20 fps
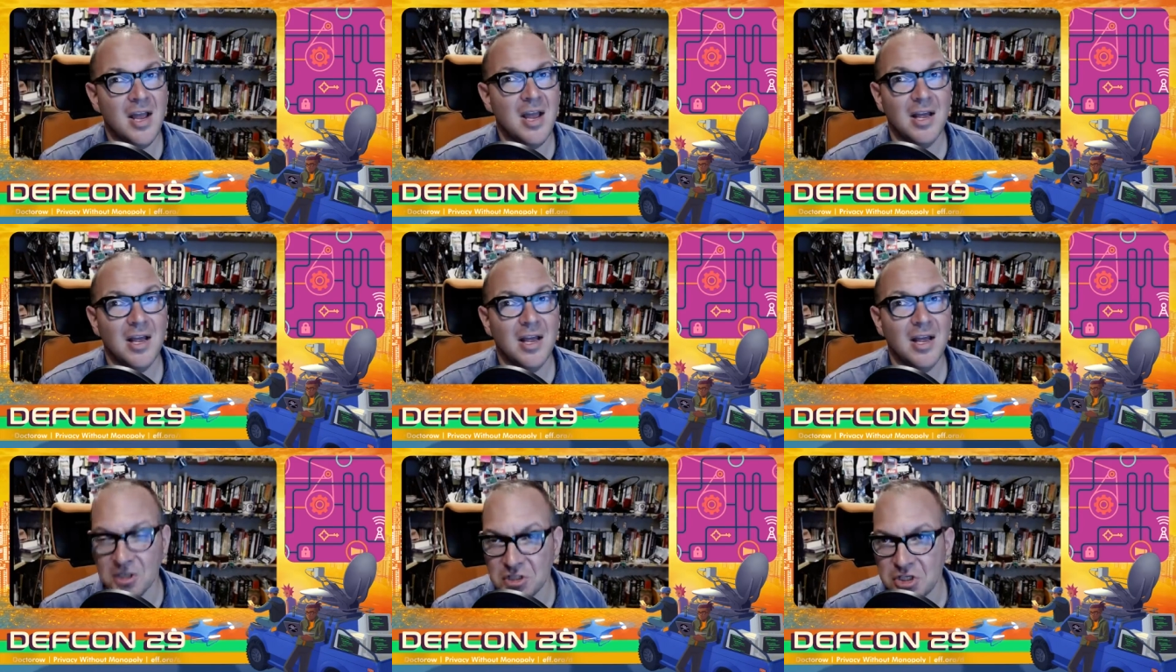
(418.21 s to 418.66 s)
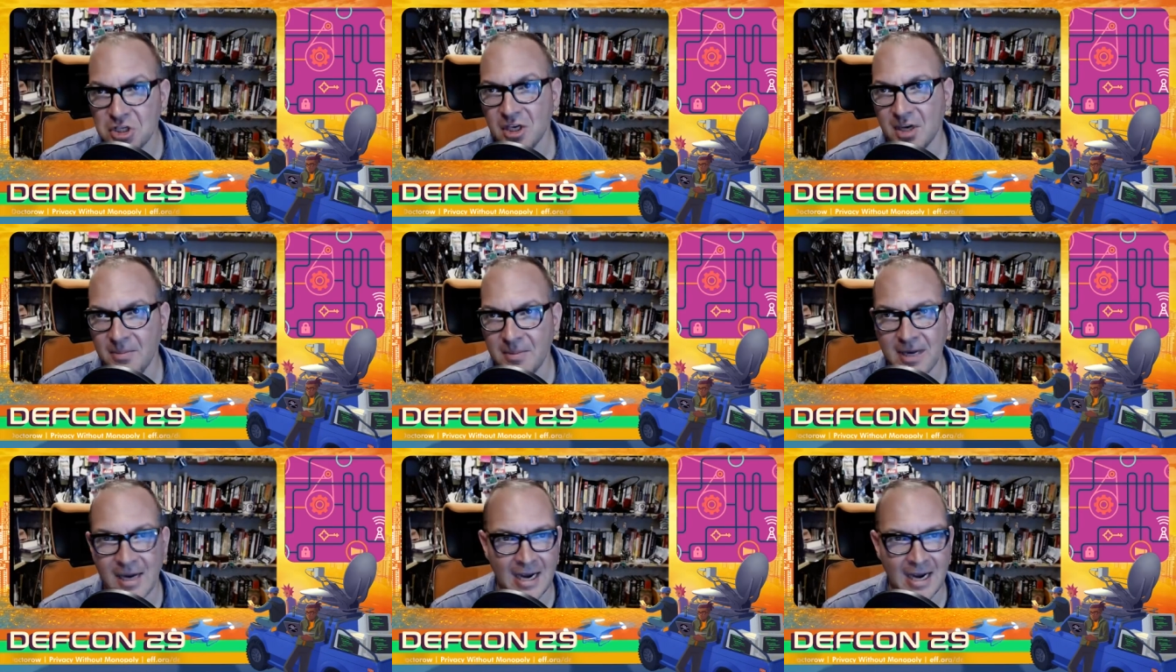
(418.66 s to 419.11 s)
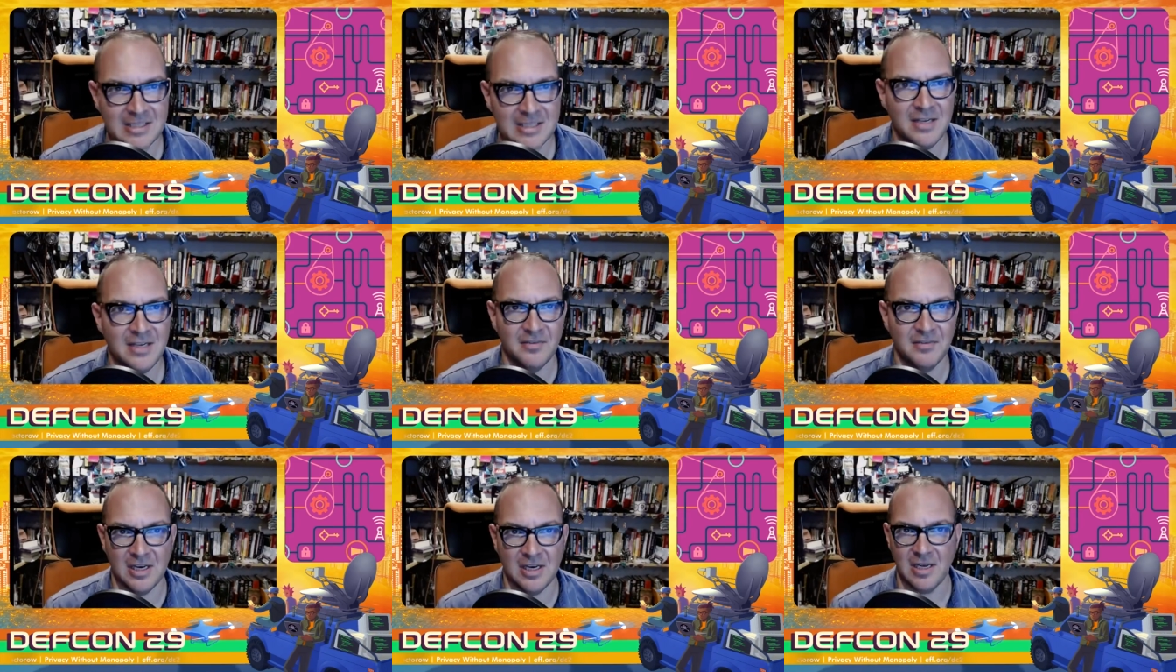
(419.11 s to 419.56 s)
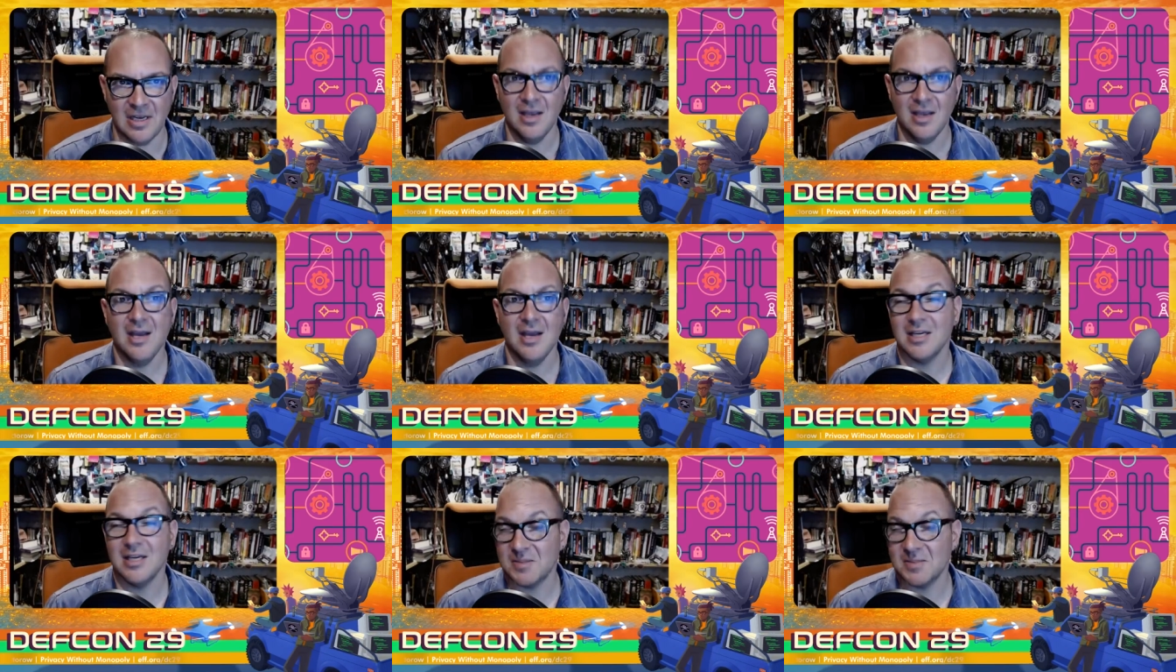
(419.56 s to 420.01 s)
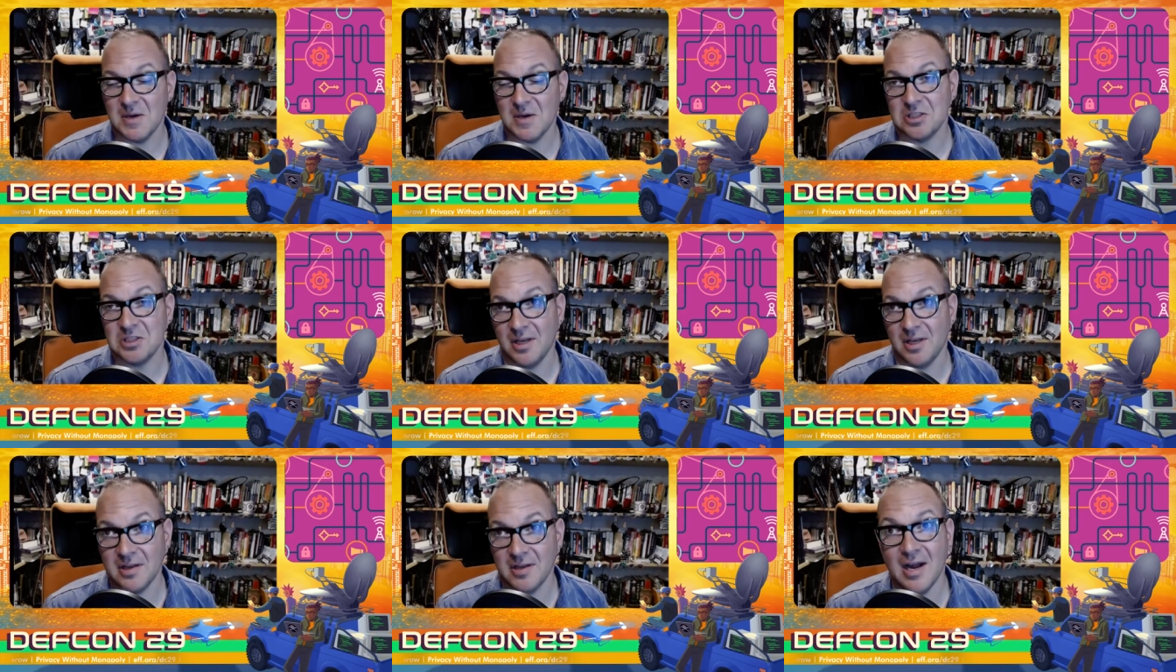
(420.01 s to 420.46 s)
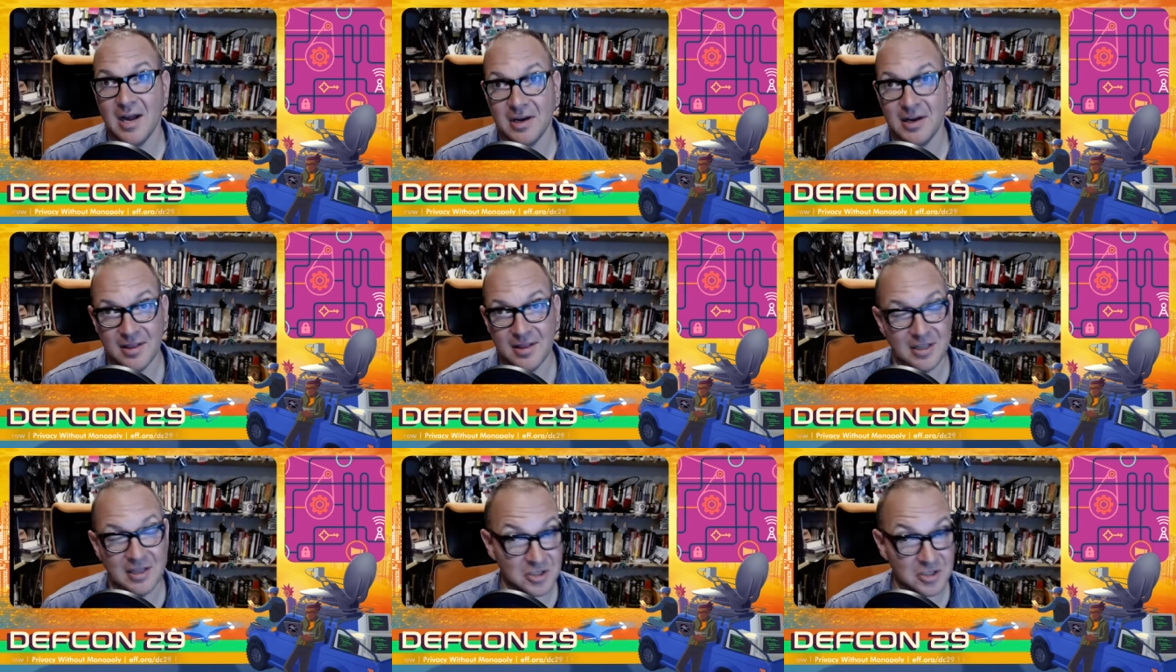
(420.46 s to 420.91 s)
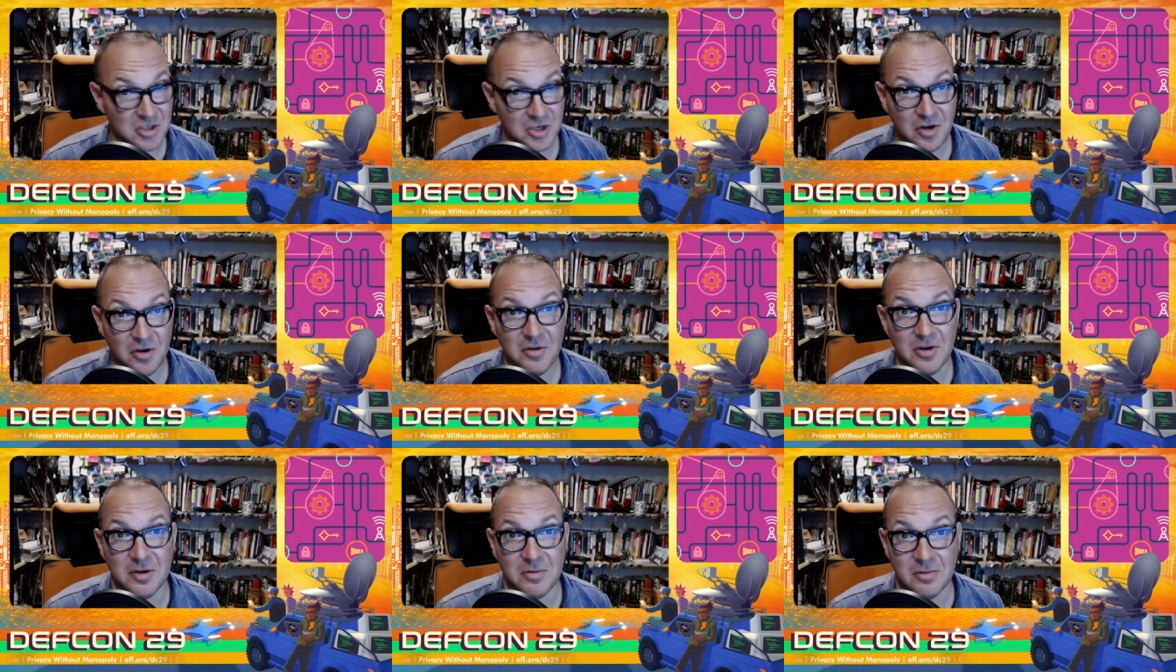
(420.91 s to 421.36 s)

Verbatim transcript: legitimate activity, especially the kind of thing that security